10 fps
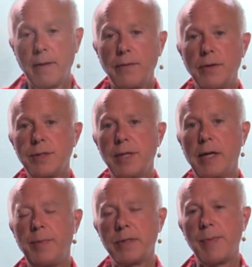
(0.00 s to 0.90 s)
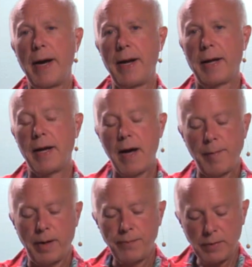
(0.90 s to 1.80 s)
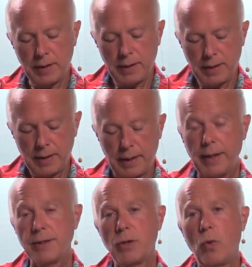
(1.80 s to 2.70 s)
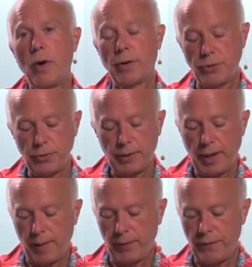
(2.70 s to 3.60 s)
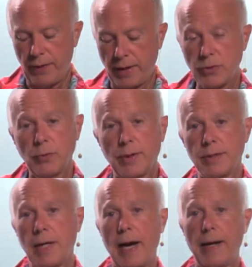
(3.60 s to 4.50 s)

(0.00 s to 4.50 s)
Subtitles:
this setup is by Nicama. It is a 1 or 2 camera vest with a side